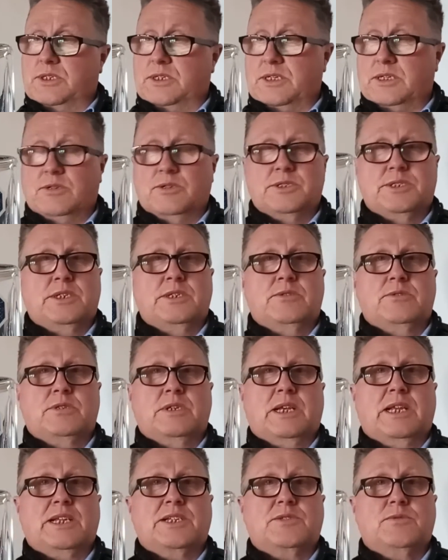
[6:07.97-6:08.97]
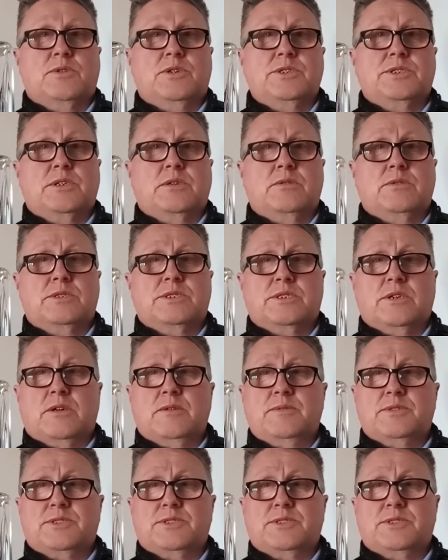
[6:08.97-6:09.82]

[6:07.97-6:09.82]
because it does last quite a long time,